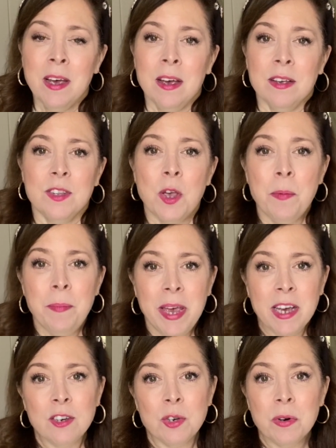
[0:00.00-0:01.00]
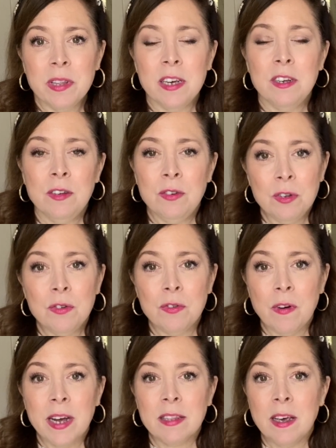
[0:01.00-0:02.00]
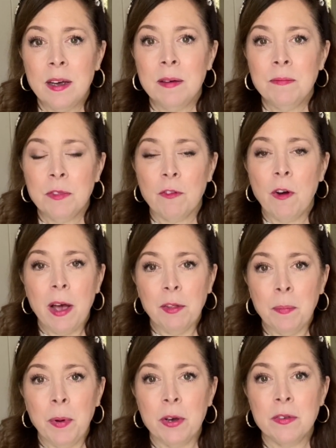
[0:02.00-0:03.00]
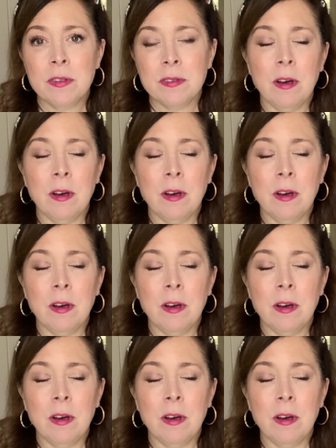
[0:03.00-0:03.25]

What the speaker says: So make sure that you do direct them throughout the post